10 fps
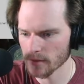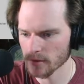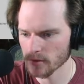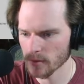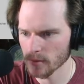
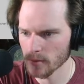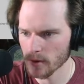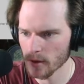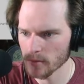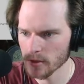the
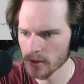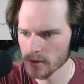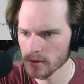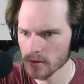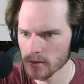scriptable
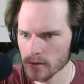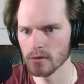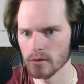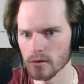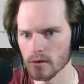object.
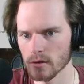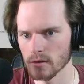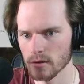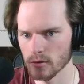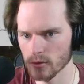
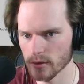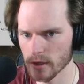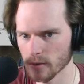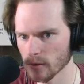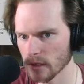The
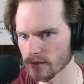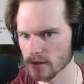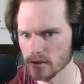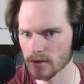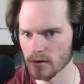cooldown we'll leave
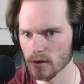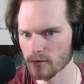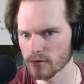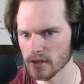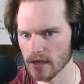at
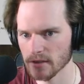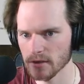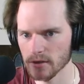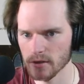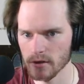0 for
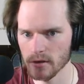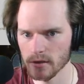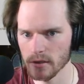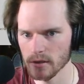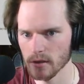testing
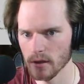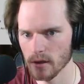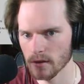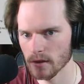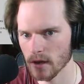currently.
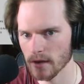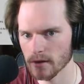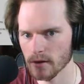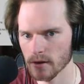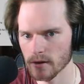The
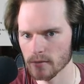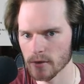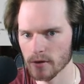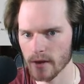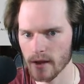icon,
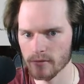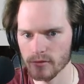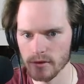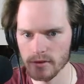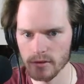we don't have
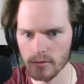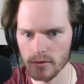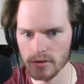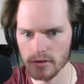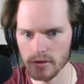one, so
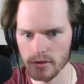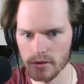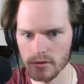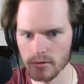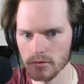we're just gonna
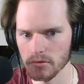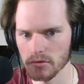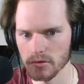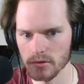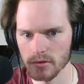choose